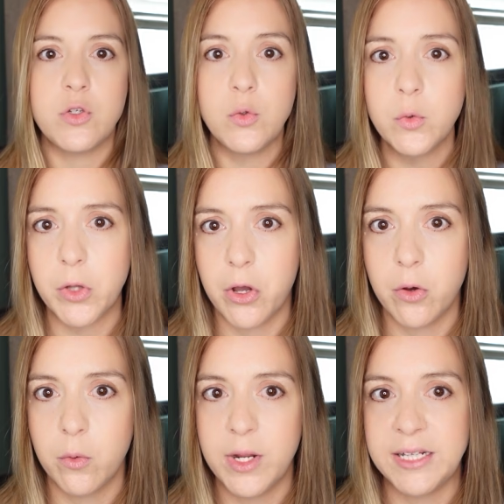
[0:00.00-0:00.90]
Too
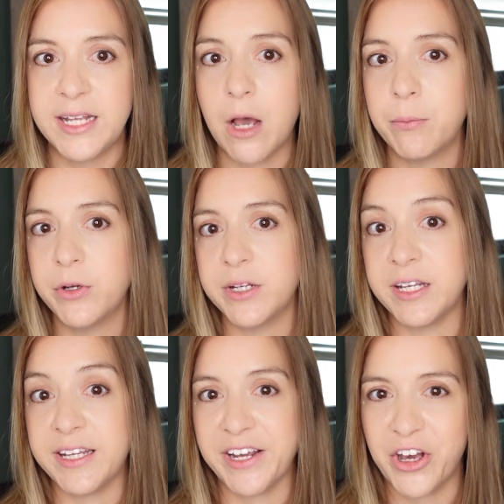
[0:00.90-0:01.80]
low and the output
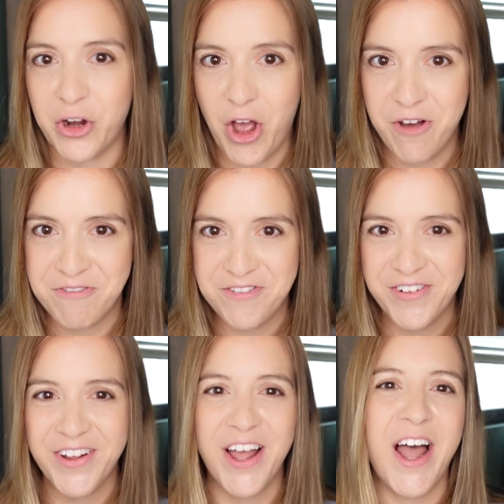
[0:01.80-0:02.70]
can get cut off,
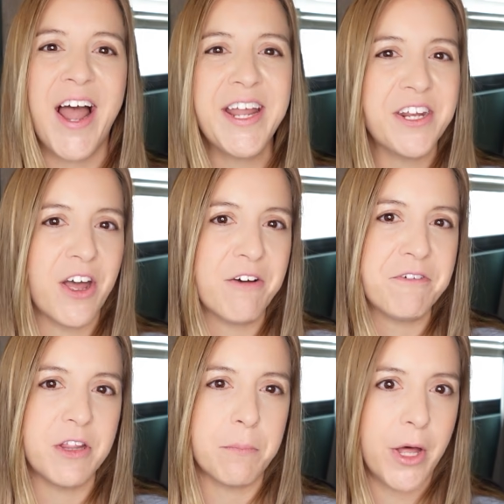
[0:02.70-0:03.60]
high
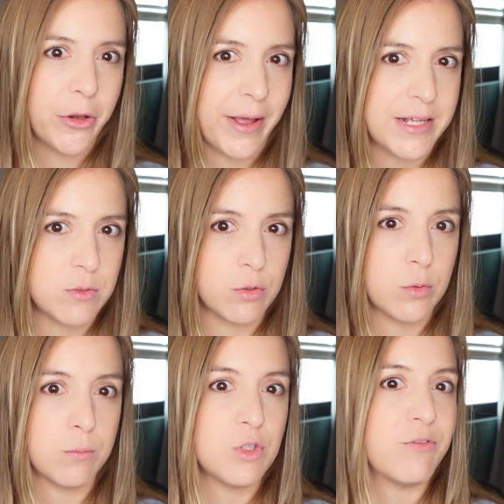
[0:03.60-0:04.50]
enough and the model has
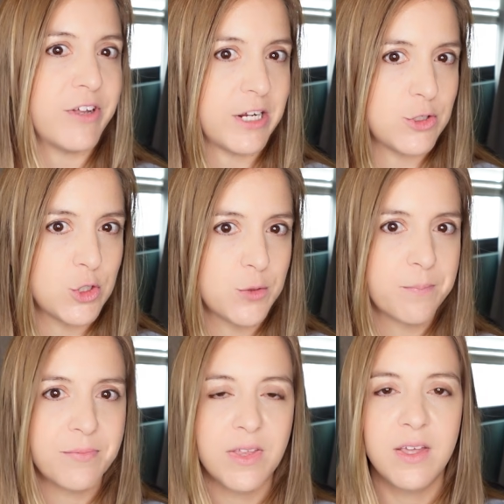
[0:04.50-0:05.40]
room to finish.
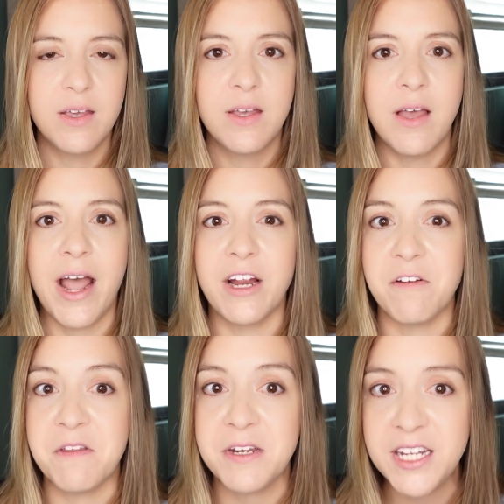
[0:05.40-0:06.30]

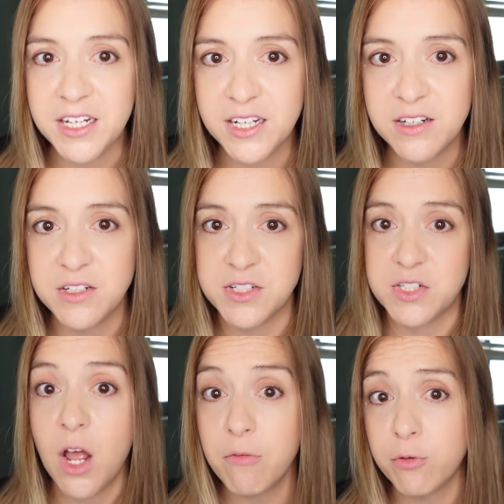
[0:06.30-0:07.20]
Higher than needed
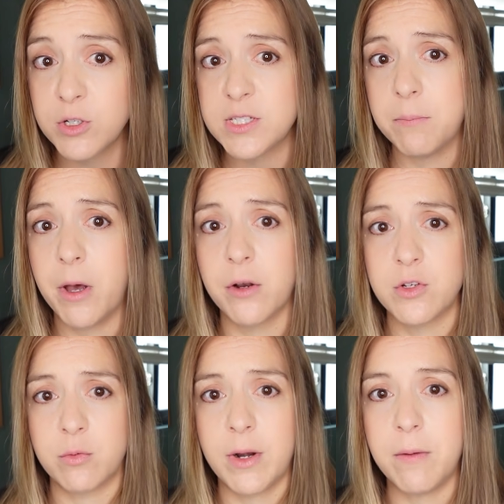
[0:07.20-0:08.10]
does not force the model
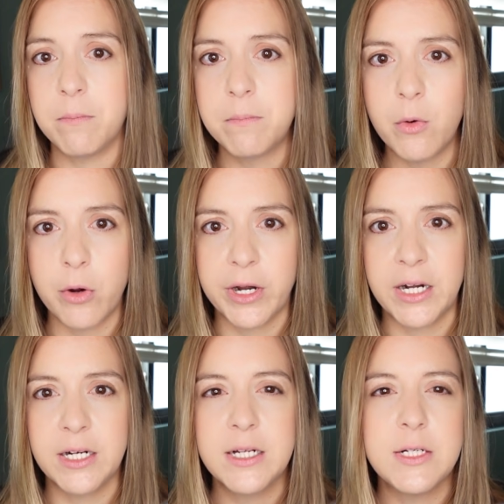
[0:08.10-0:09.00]
to write
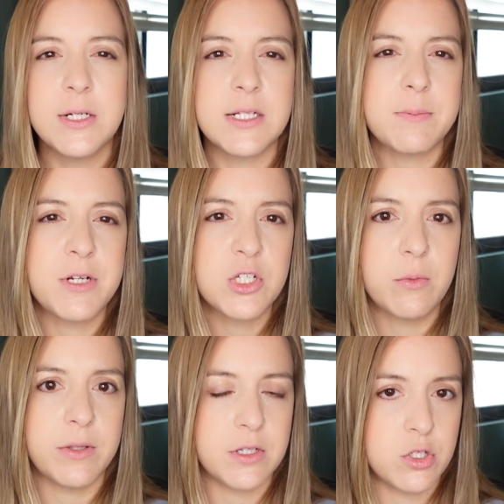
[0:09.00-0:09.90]
more,
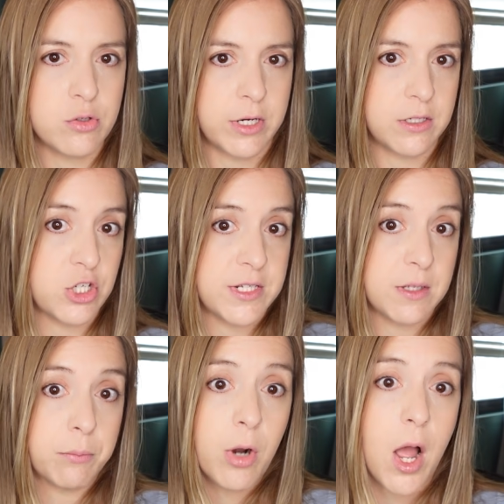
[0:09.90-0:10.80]
especially with a strict
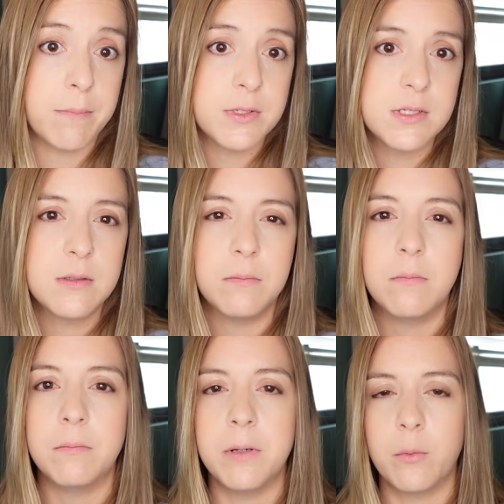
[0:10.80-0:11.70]
JSON prompt,
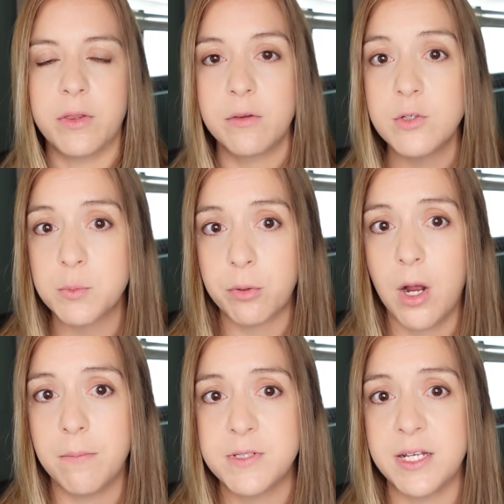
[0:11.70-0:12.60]
but with a loose
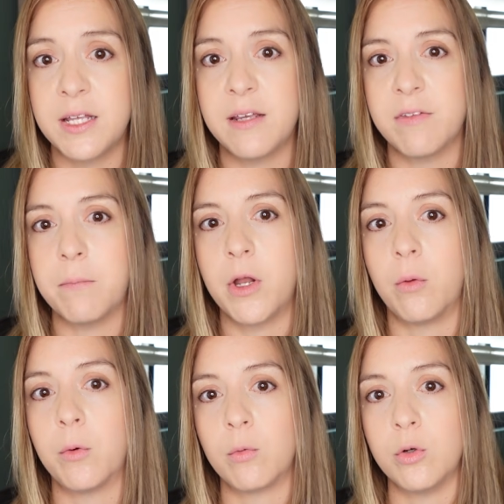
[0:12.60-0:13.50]
prompt it can give the
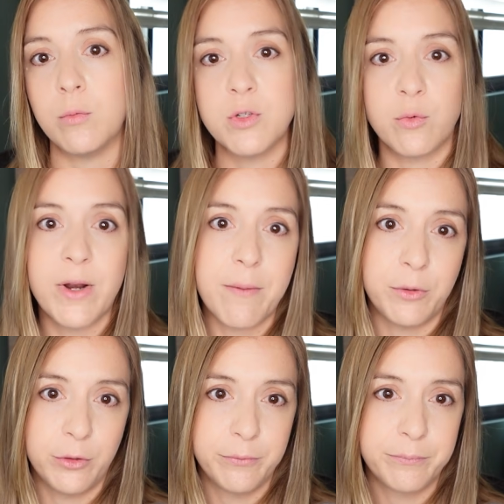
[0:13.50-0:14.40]
model more room to
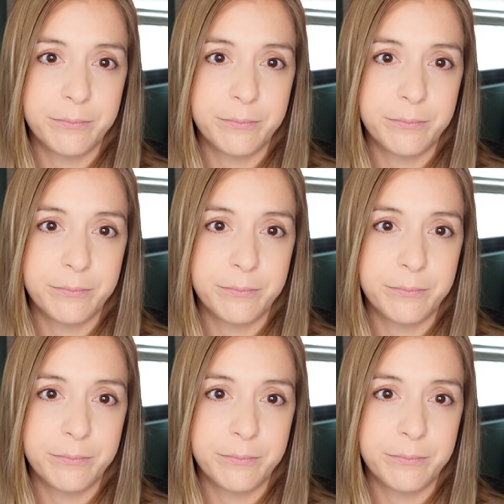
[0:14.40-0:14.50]
ramble.